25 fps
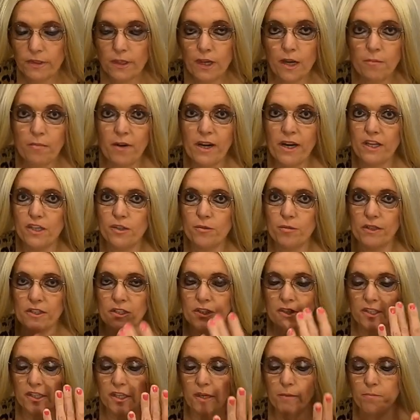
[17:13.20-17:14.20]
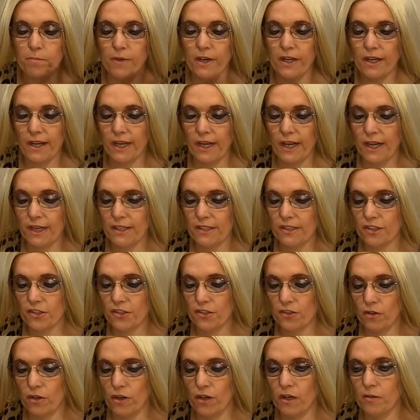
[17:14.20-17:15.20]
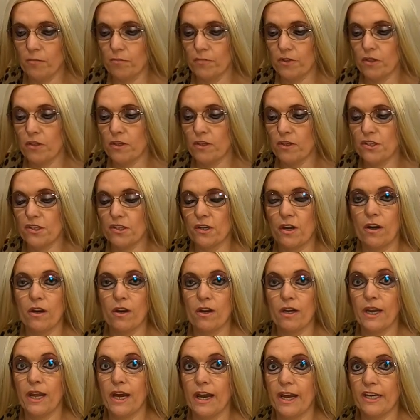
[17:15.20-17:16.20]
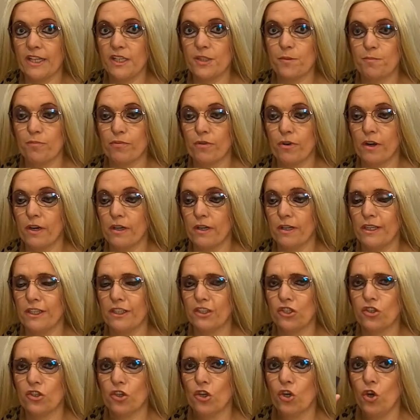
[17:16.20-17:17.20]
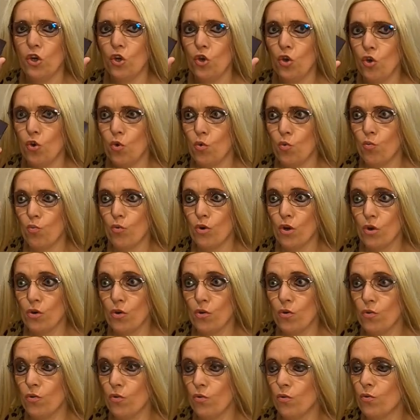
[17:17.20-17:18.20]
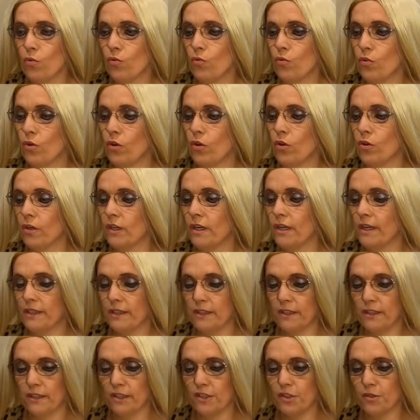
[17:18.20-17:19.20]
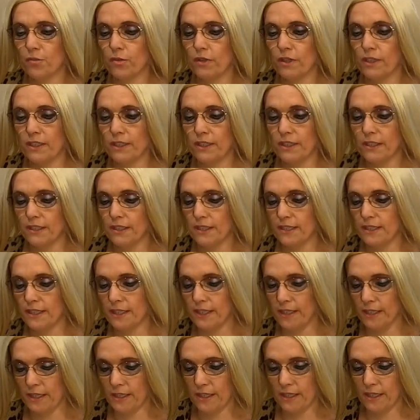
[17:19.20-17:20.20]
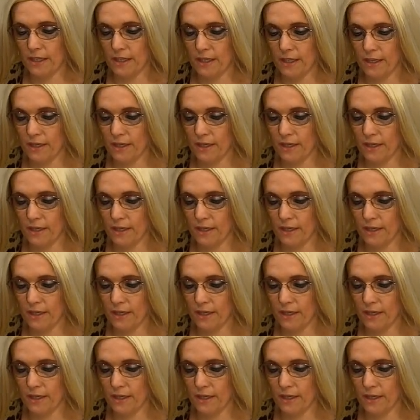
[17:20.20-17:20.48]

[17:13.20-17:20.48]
I might as well just keep my glasses on, because our last product, woo, look at this. What is it?